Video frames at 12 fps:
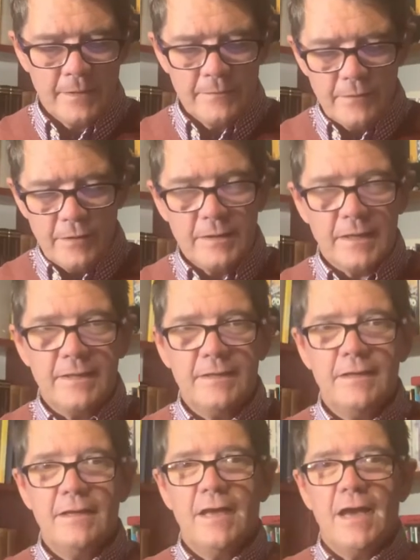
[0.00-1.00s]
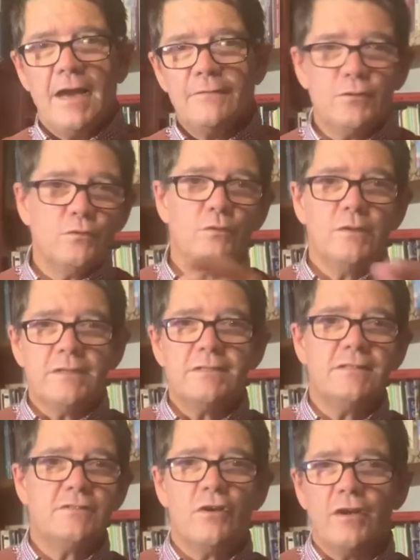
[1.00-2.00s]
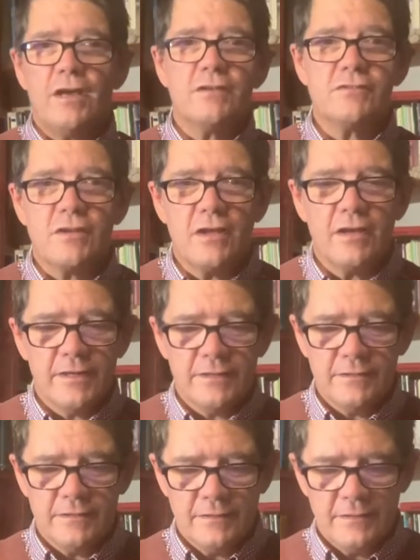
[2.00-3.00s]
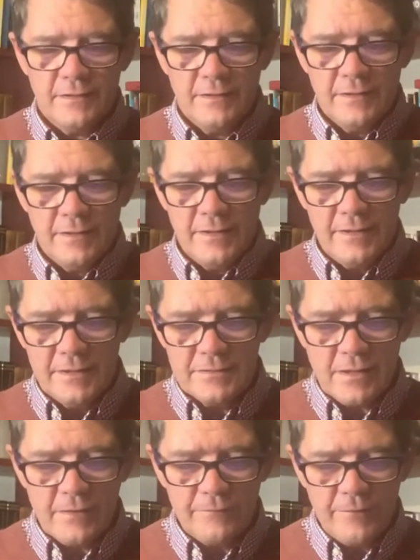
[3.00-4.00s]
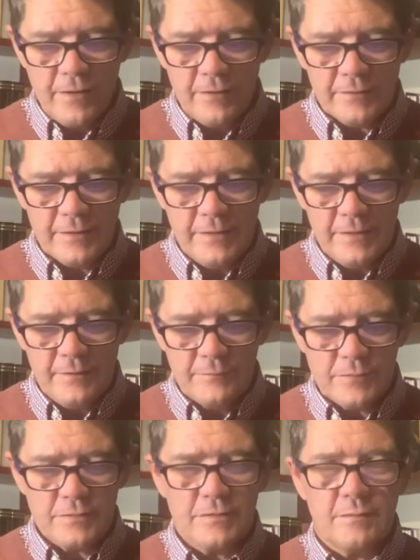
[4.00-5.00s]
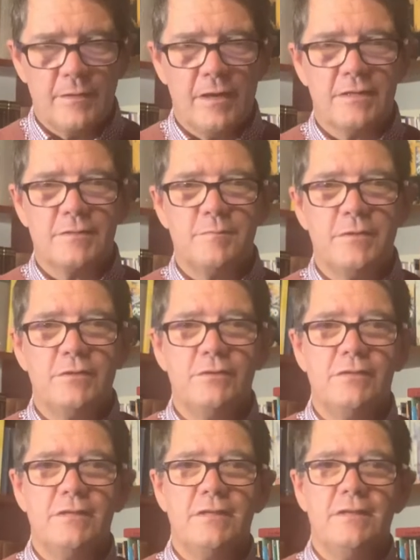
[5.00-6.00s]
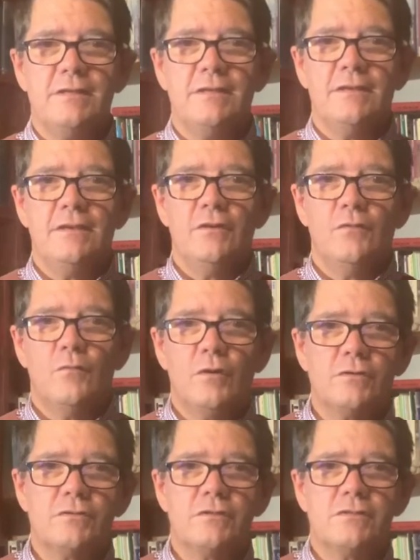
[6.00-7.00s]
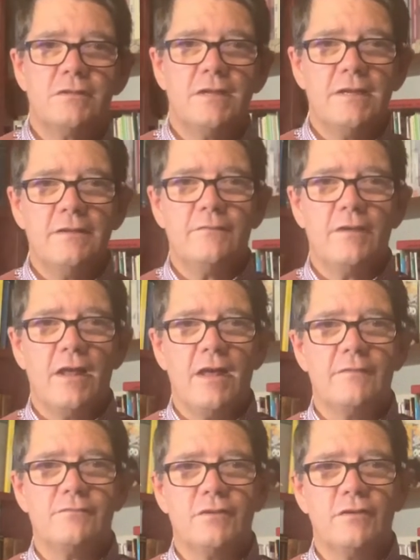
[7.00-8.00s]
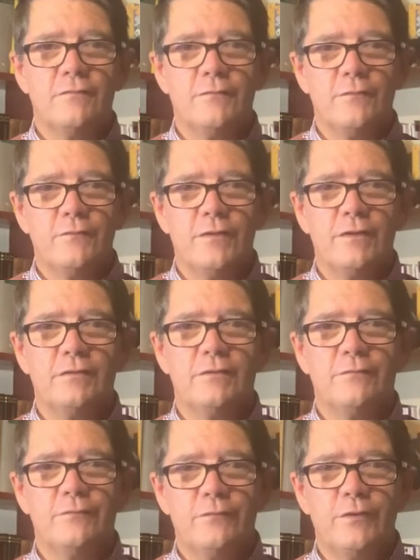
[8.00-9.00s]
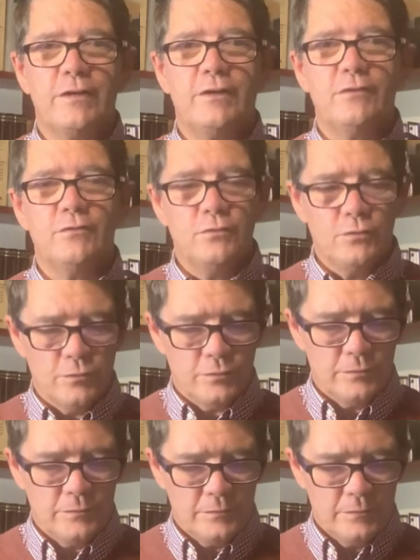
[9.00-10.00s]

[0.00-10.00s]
Thirdly, after all this, he's on our side. He is our Father. He gives us commands because he wants us to live lives that are fulfilled and free and good.